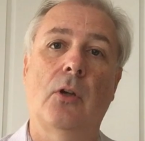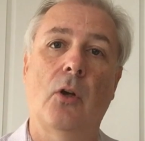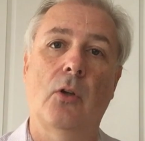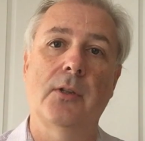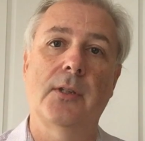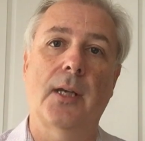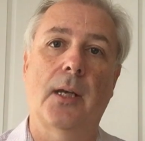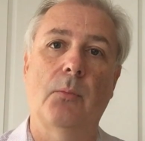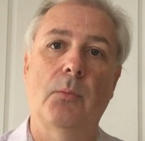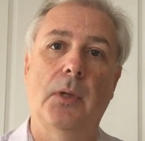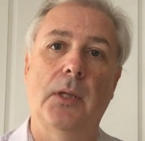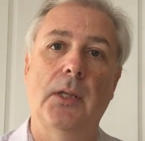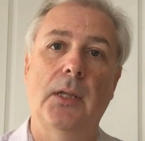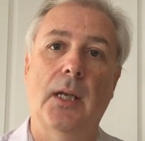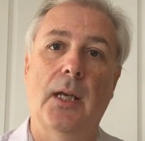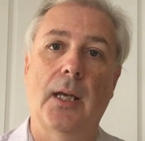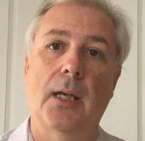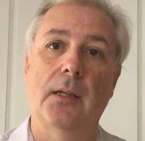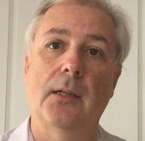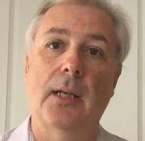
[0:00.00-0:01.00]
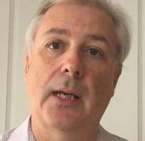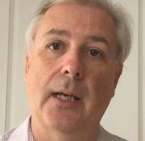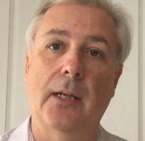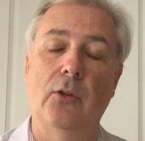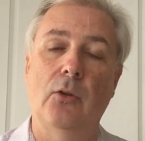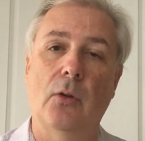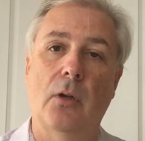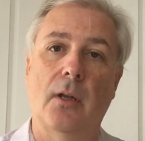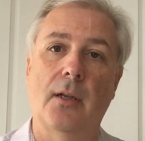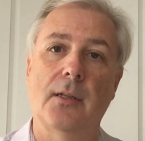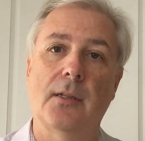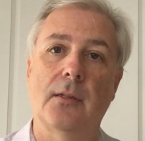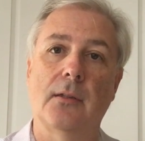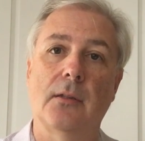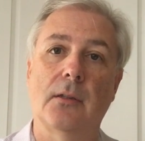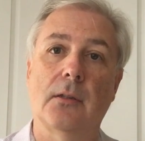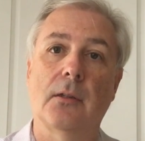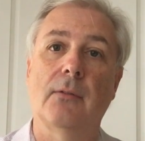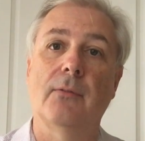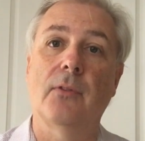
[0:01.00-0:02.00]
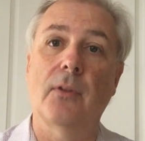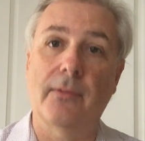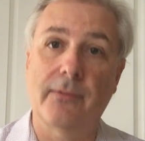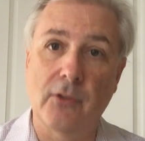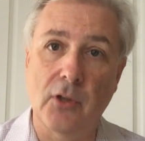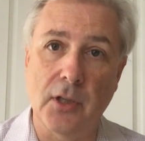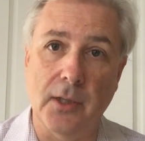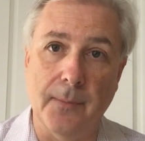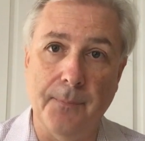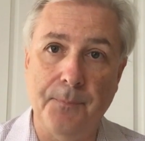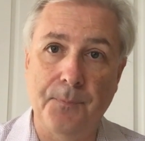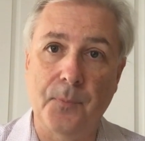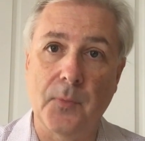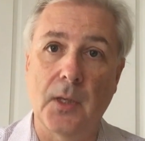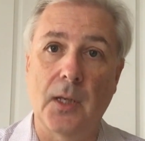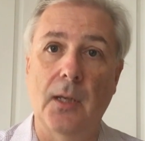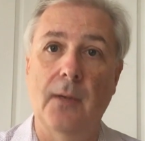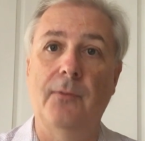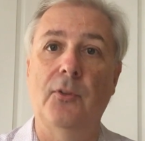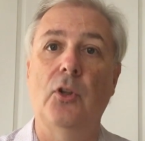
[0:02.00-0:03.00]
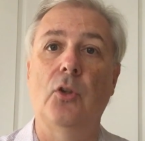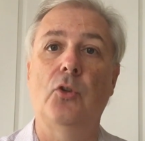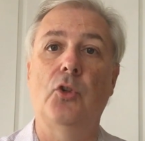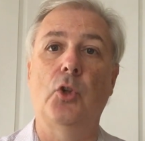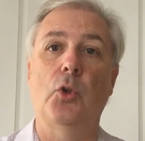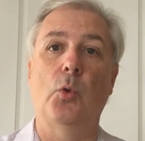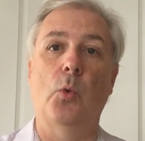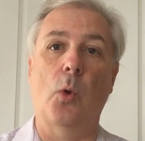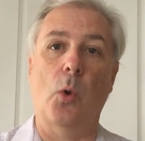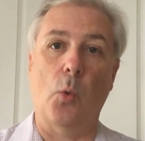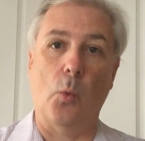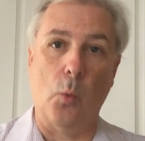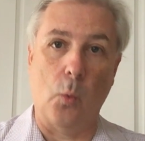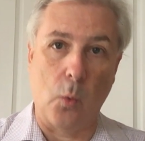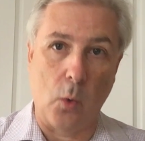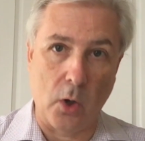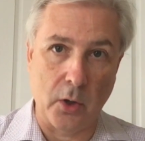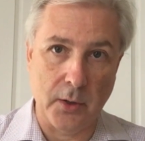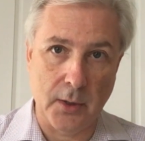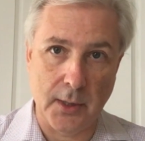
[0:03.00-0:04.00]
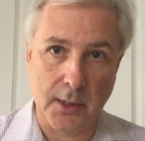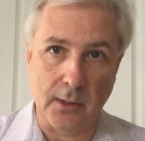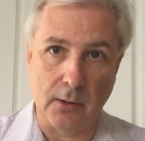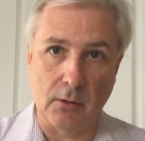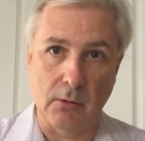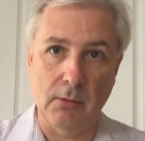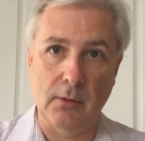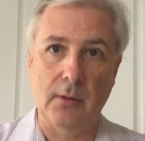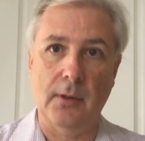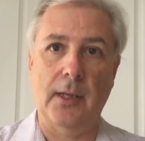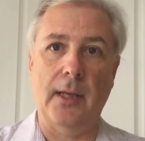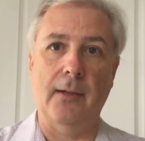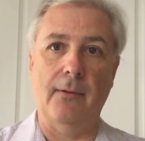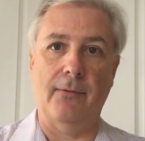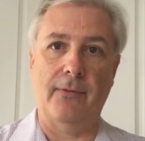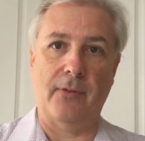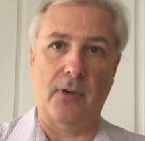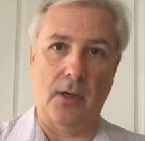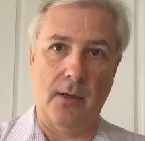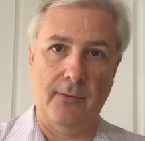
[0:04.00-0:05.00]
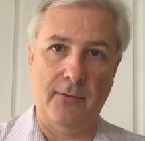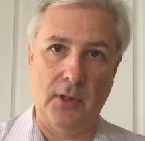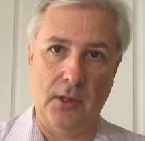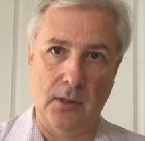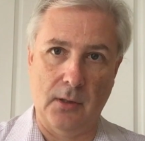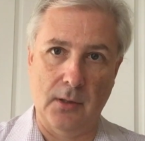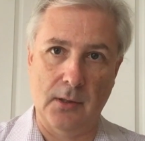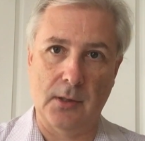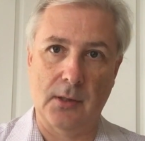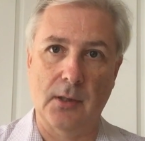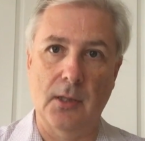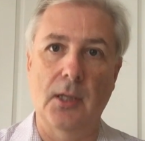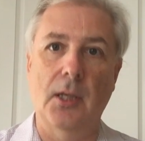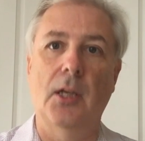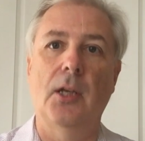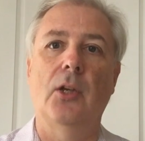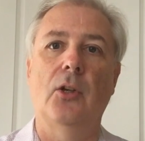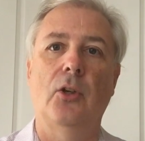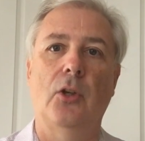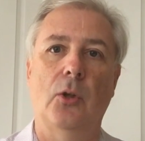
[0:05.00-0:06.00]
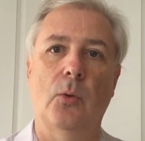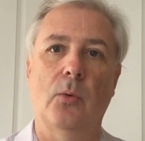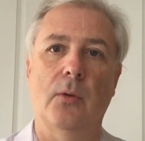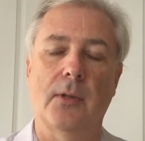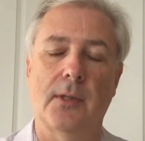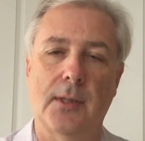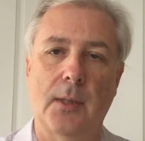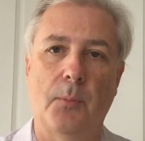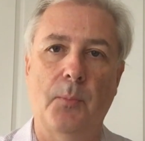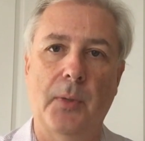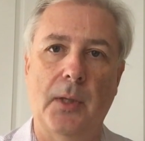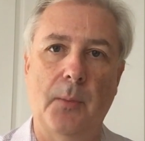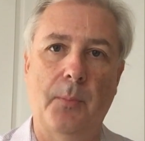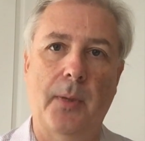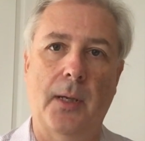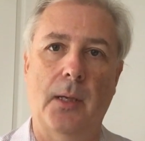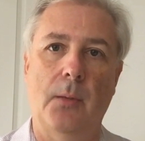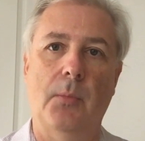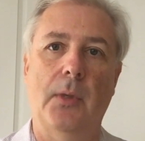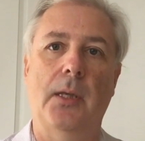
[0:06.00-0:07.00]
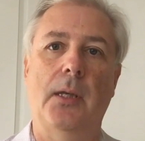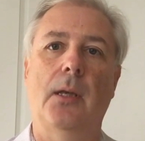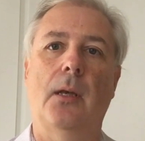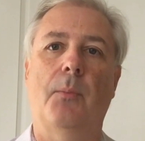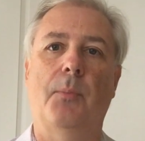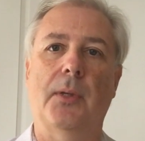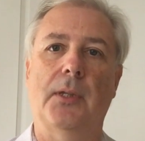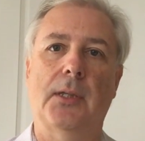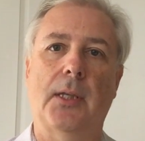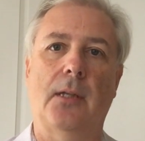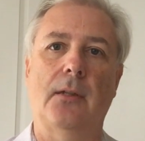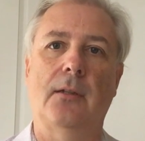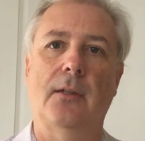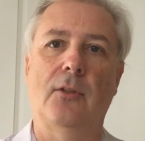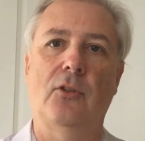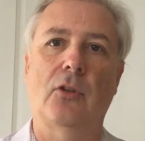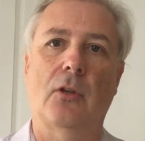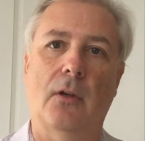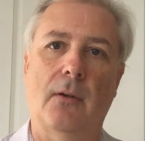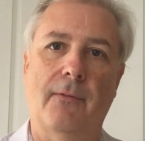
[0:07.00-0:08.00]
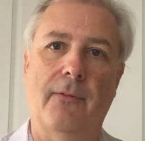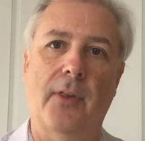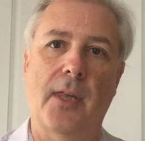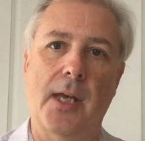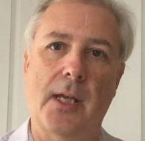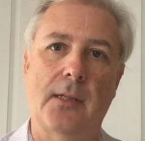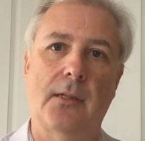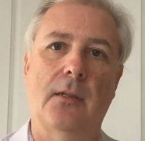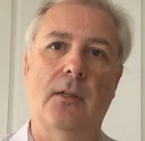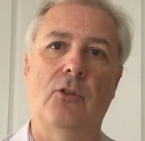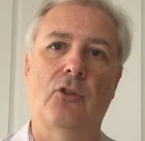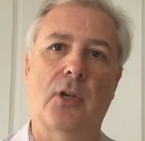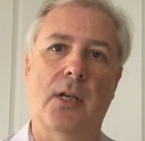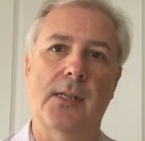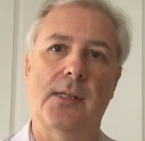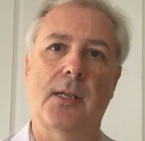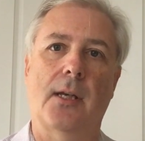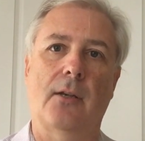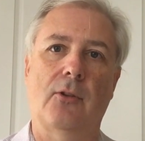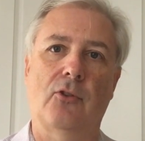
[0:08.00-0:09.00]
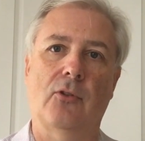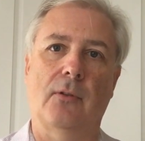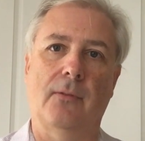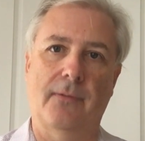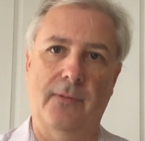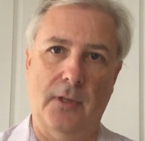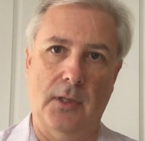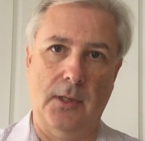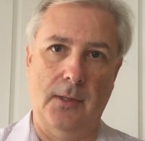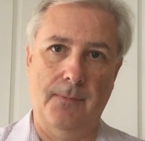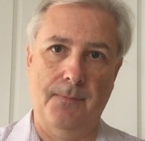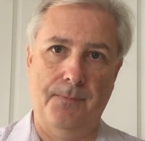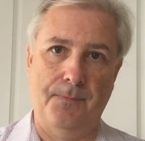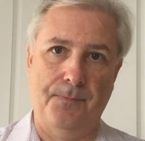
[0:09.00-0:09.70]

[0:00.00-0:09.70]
contact me and hang your license for free. If you do one deal in 5 years, you will simply pay me a percentage of that transaction fee.